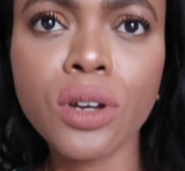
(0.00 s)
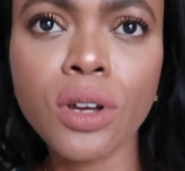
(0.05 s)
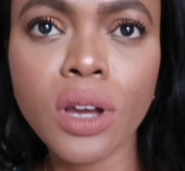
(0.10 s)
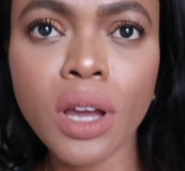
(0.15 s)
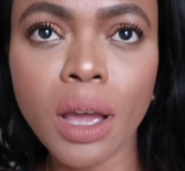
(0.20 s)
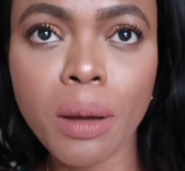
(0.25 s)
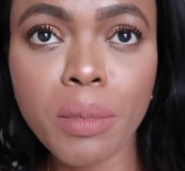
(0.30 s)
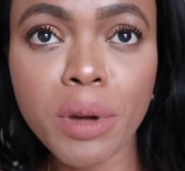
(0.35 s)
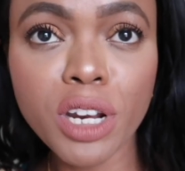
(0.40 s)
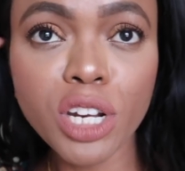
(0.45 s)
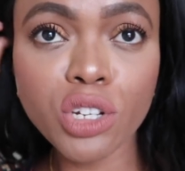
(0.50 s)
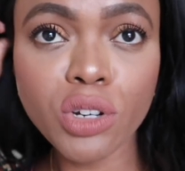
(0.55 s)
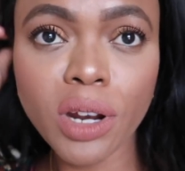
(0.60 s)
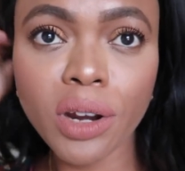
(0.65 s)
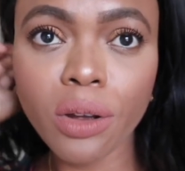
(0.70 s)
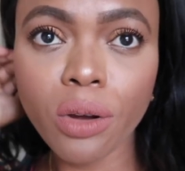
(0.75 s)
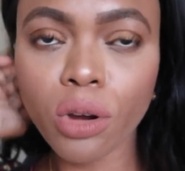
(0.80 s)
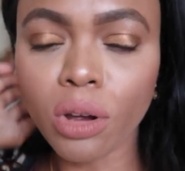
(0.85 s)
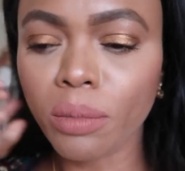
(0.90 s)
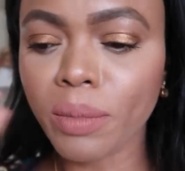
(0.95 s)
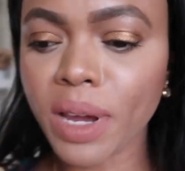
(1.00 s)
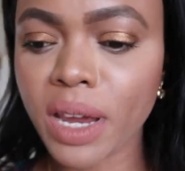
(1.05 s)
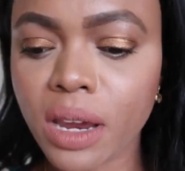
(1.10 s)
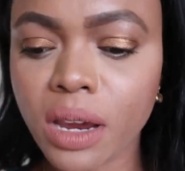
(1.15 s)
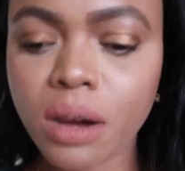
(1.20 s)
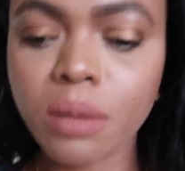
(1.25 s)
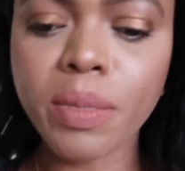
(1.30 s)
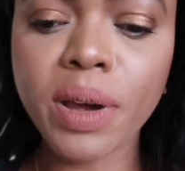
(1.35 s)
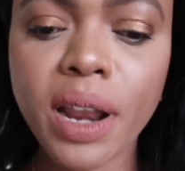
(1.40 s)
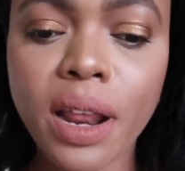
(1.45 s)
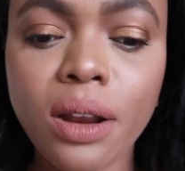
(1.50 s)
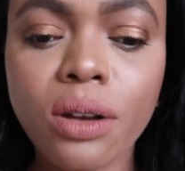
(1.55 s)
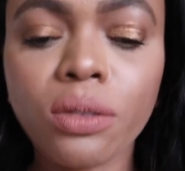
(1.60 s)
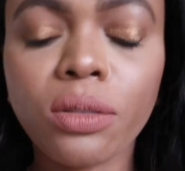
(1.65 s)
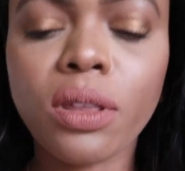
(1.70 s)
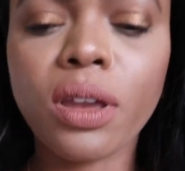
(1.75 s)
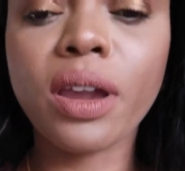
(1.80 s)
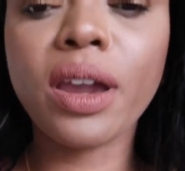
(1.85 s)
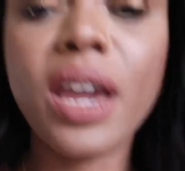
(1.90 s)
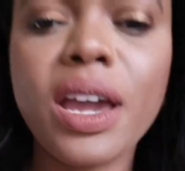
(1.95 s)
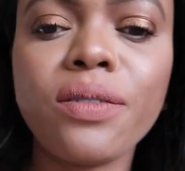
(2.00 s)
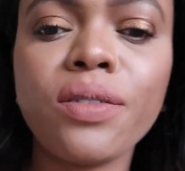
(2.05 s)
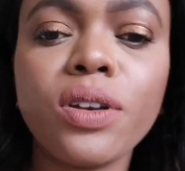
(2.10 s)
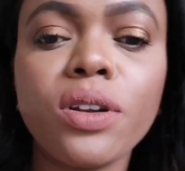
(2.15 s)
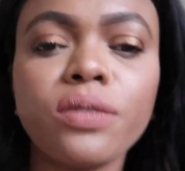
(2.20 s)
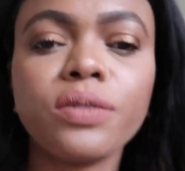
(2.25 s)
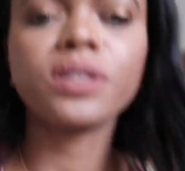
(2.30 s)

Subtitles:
I'm gonna try to curl my hair, but I don't think I have enough